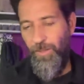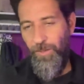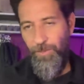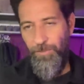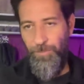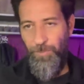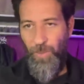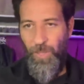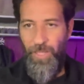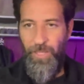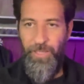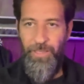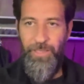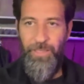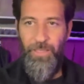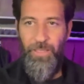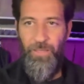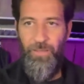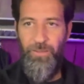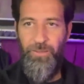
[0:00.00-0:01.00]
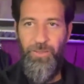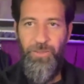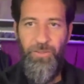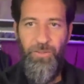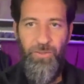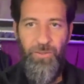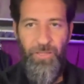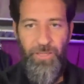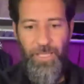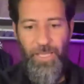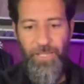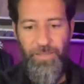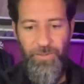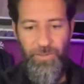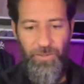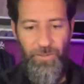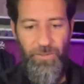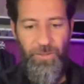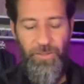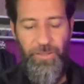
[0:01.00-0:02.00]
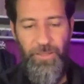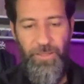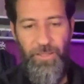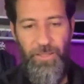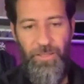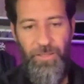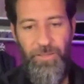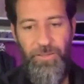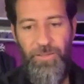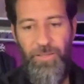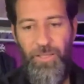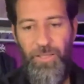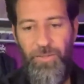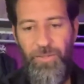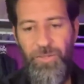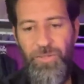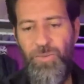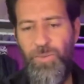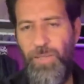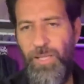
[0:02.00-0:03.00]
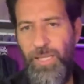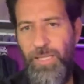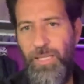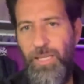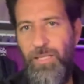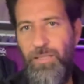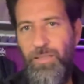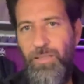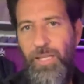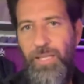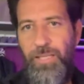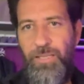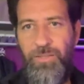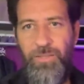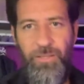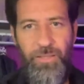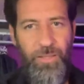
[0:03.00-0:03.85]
by a little kettle, and uh, this one I kind of liked.